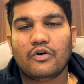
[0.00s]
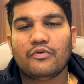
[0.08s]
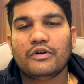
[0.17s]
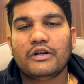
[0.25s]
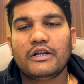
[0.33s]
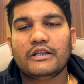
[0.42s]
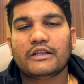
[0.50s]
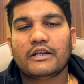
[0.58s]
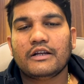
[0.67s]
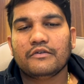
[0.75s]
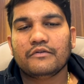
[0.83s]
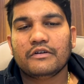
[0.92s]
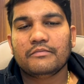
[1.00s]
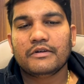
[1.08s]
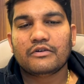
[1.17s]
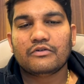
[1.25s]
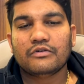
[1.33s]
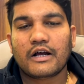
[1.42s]
only then it will
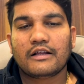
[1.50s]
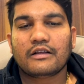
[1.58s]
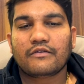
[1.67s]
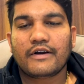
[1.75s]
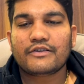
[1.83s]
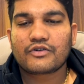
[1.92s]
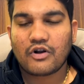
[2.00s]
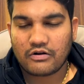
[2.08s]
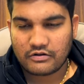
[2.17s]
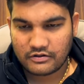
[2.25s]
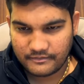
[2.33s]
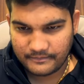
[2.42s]
be good otherwise not